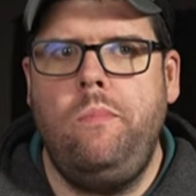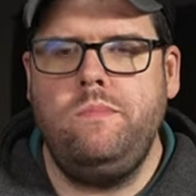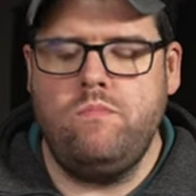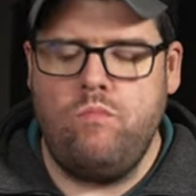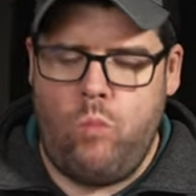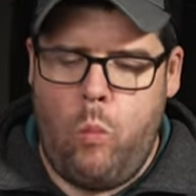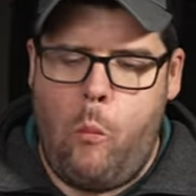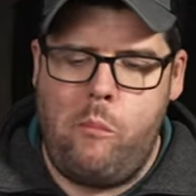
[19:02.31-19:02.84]

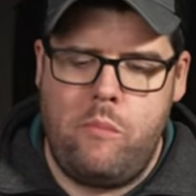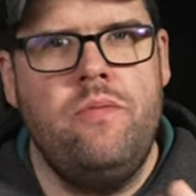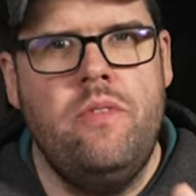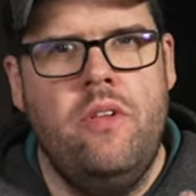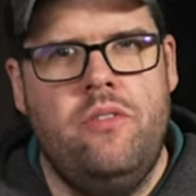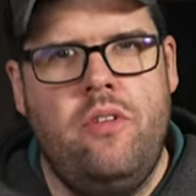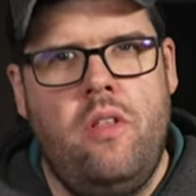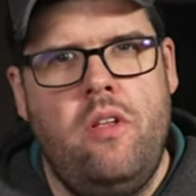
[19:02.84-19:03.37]
Mm.
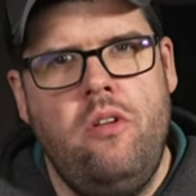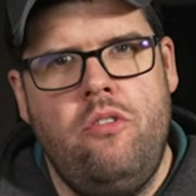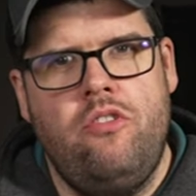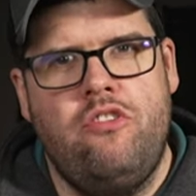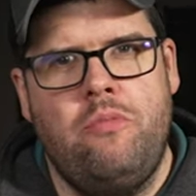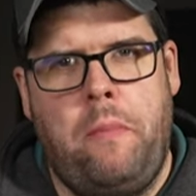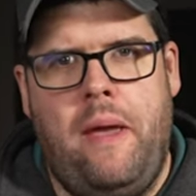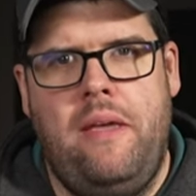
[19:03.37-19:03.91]
There's a little
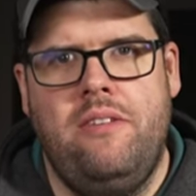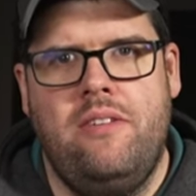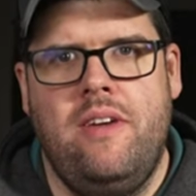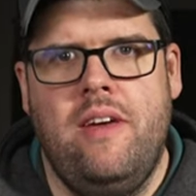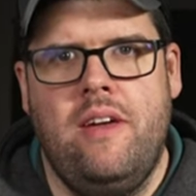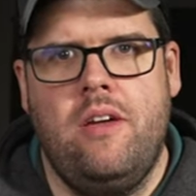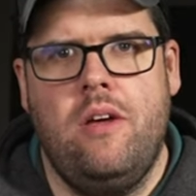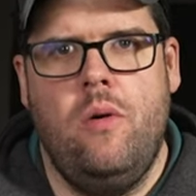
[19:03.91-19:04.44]
spice
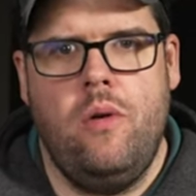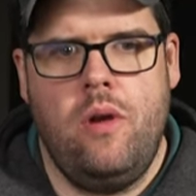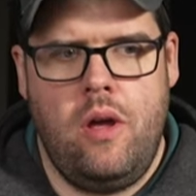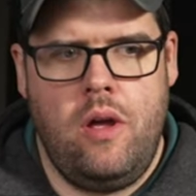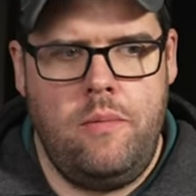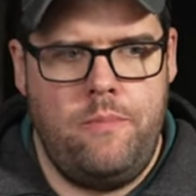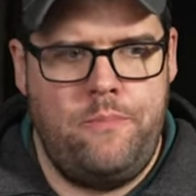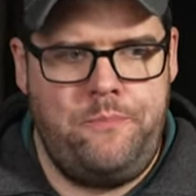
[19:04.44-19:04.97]
kick going
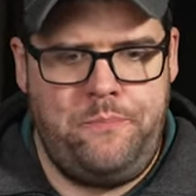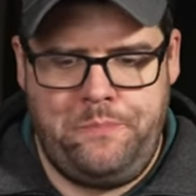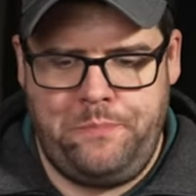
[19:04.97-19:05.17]
on,